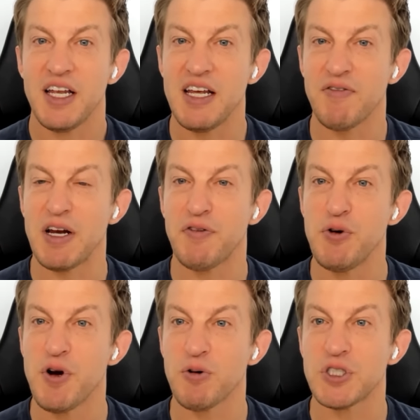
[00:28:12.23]
even if
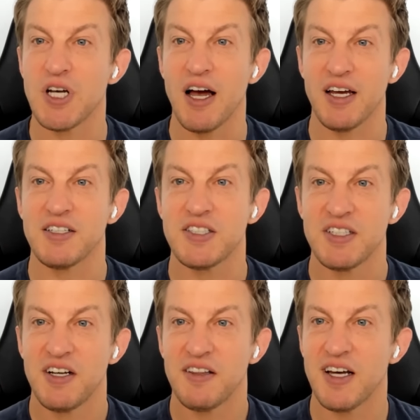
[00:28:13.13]
you know
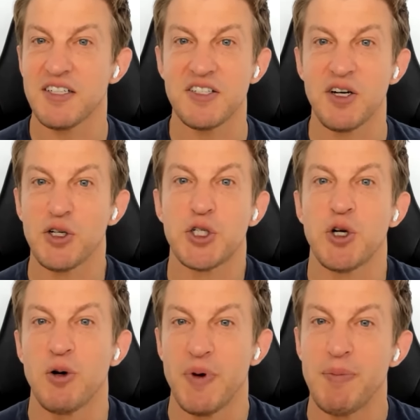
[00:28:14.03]
science, that doesn't
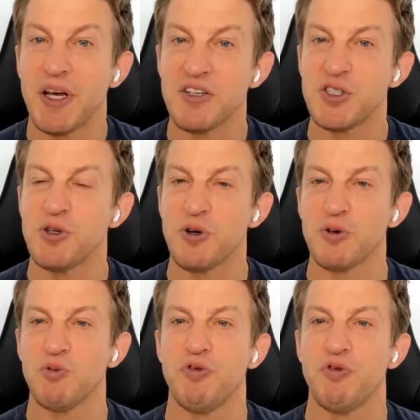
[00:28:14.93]
assure me because you're